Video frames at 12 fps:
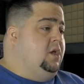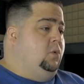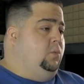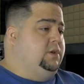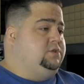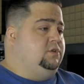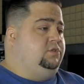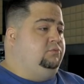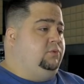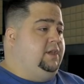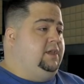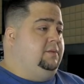Witcher
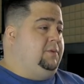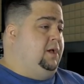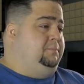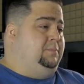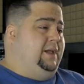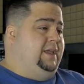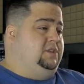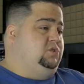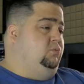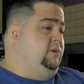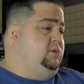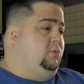3 up by
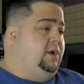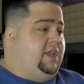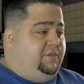21